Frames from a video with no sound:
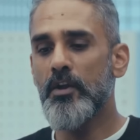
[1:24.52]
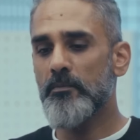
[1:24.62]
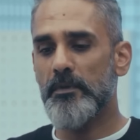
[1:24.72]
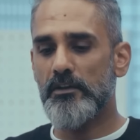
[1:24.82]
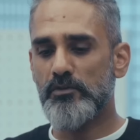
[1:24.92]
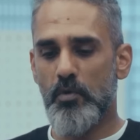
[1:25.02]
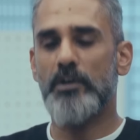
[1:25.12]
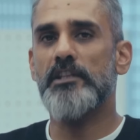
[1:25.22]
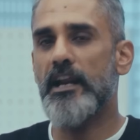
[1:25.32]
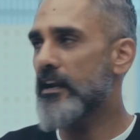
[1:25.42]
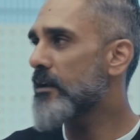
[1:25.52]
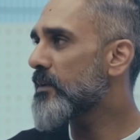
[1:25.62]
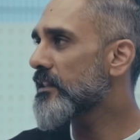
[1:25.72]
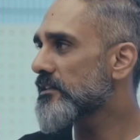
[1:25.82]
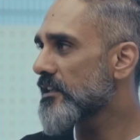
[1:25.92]
But they squashed the
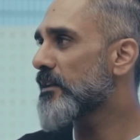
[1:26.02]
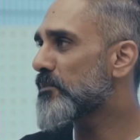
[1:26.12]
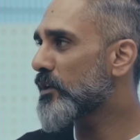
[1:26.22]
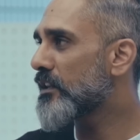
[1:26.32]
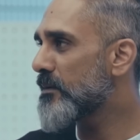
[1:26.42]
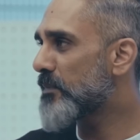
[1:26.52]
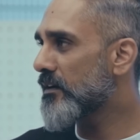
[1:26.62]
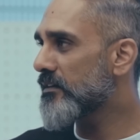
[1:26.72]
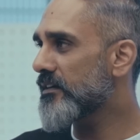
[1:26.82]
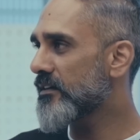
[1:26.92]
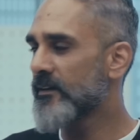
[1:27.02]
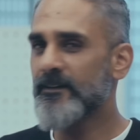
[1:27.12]
headlamp like this and then put the lip under it.